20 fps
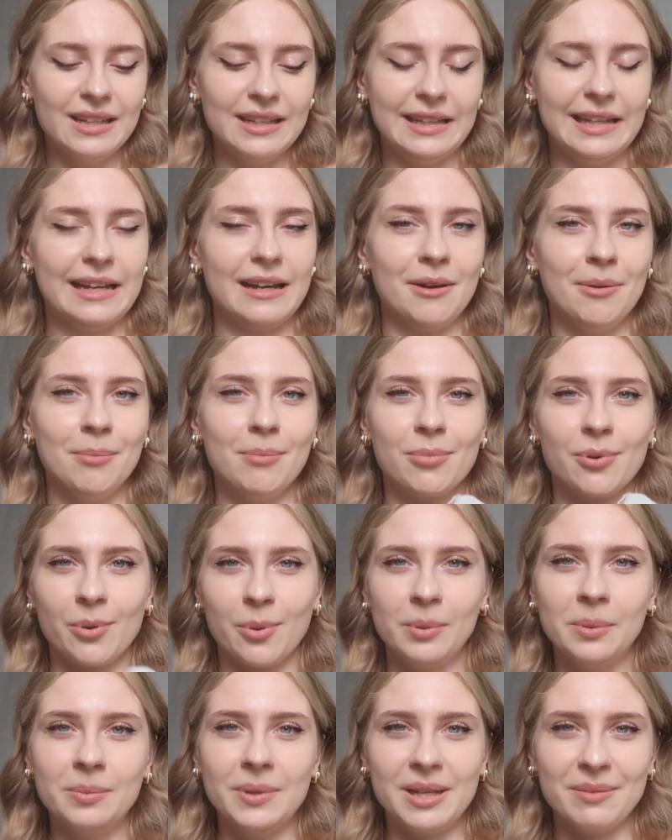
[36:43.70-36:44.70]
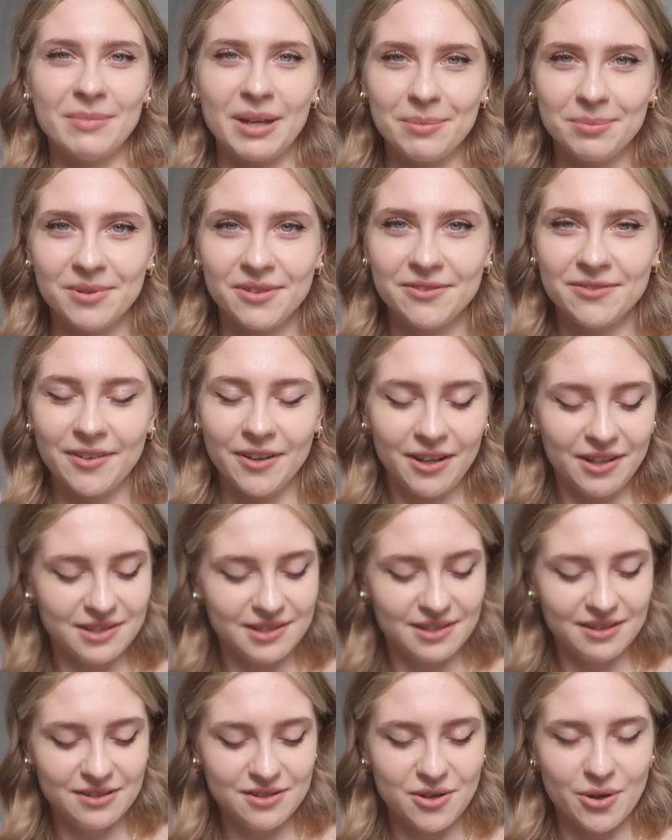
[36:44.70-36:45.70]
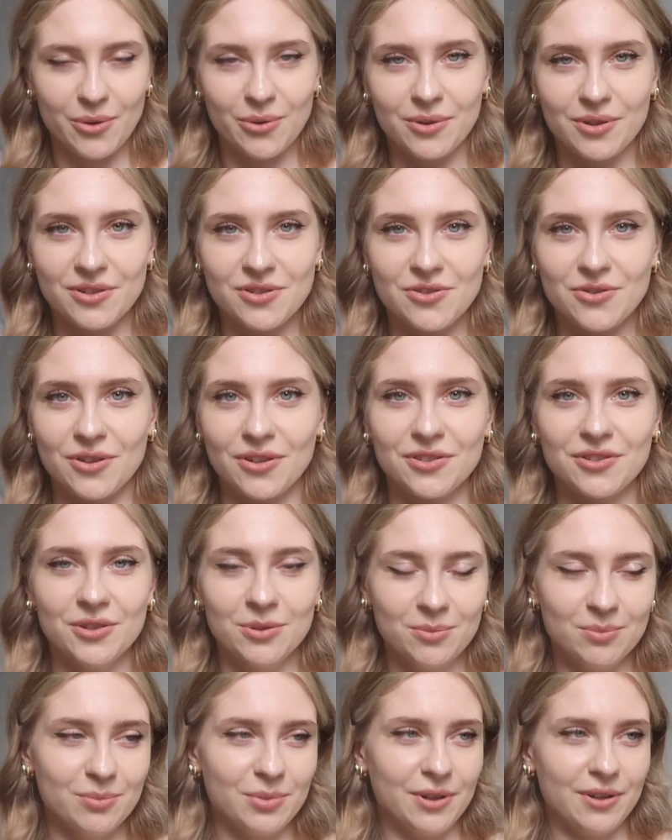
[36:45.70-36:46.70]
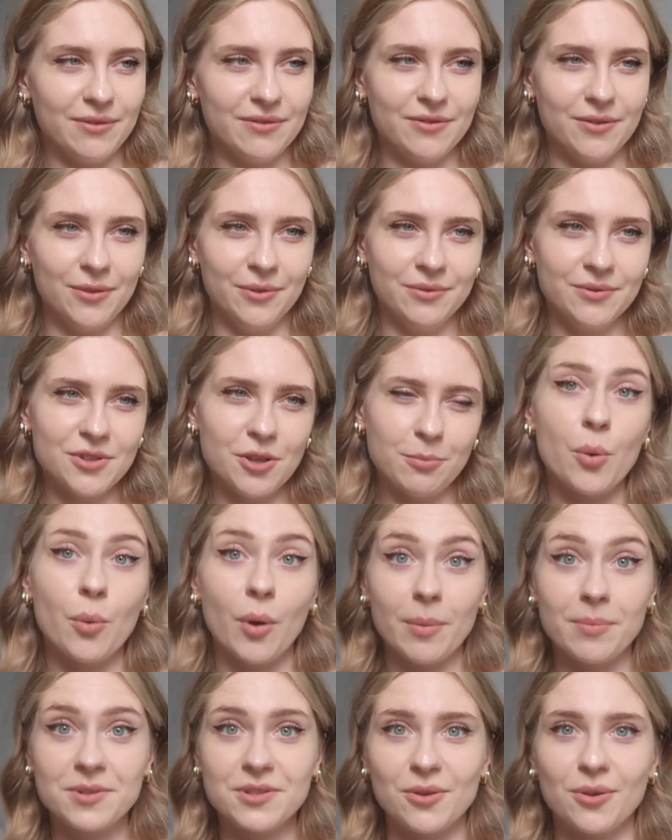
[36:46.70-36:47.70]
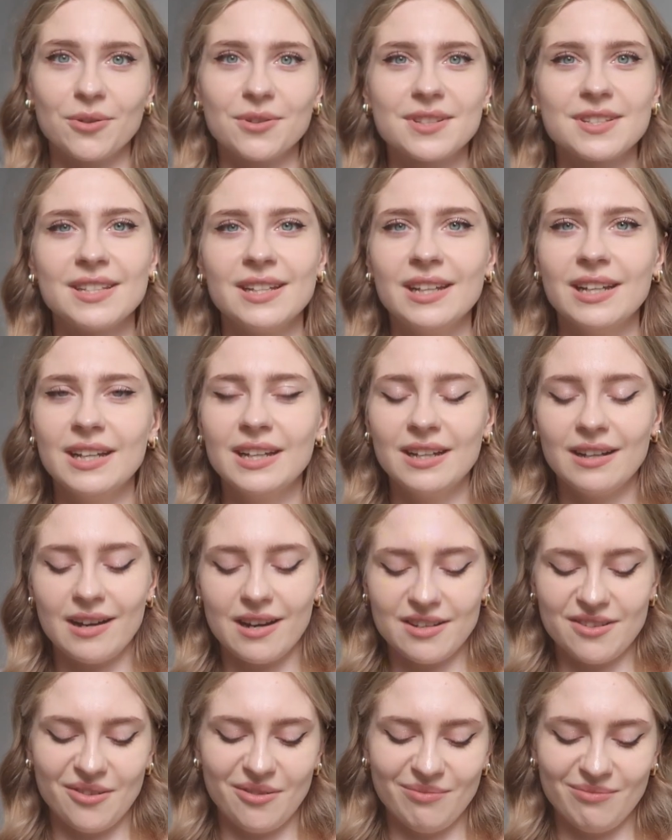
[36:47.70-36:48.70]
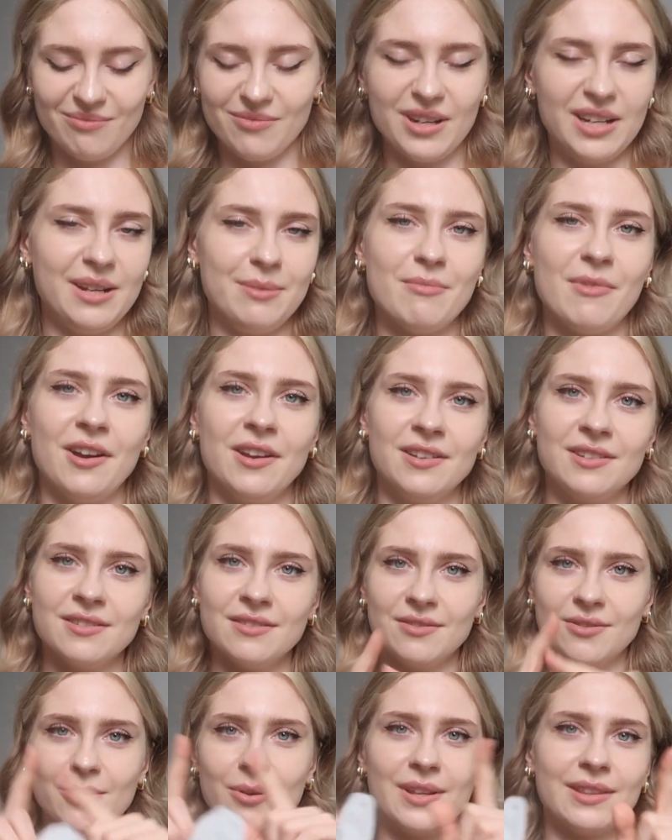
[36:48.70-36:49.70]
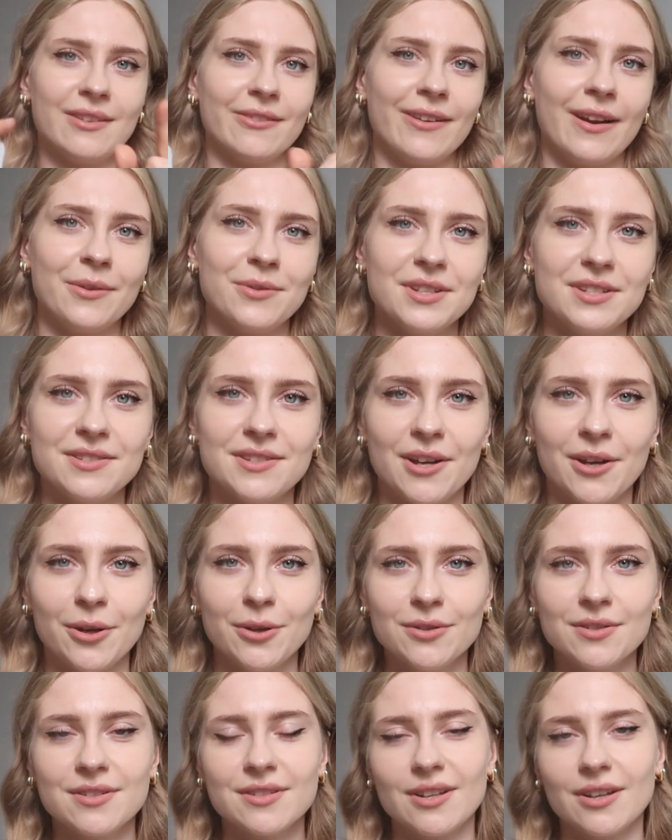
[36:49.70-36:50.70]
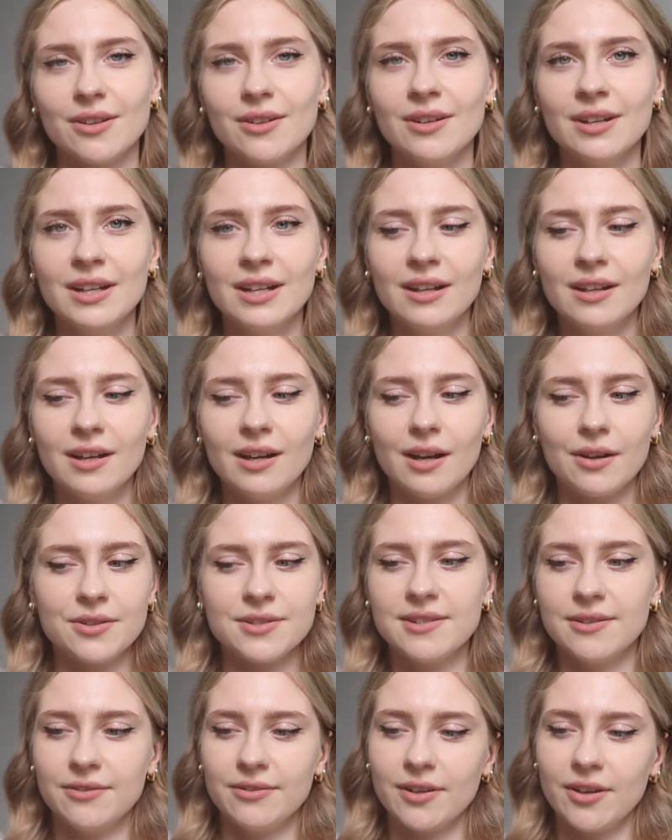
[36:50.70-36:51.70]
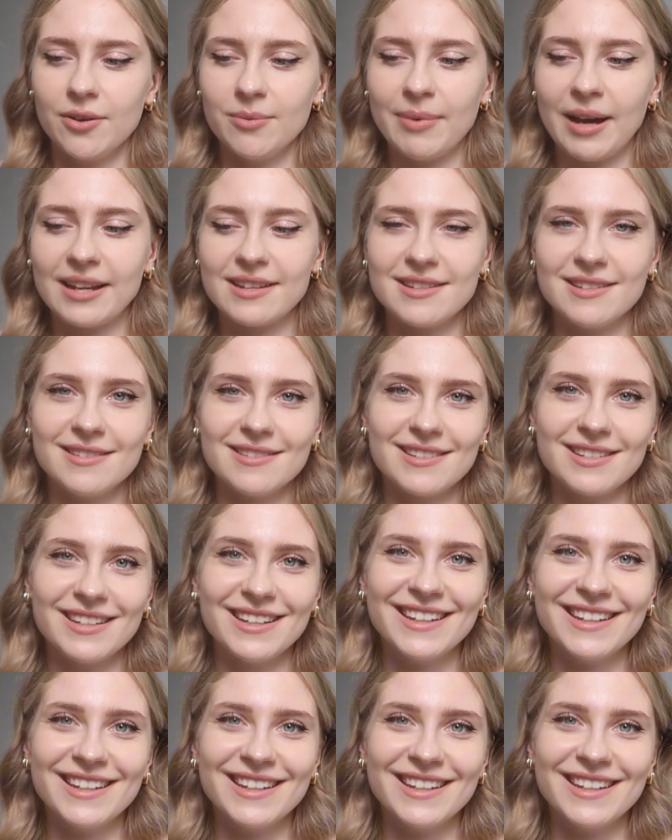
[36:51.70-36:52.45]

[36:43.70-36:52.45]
they are probably my preferred toe construction. But for toe up socks I don't really mind doing the rounded toe, so I'll still follow patterns.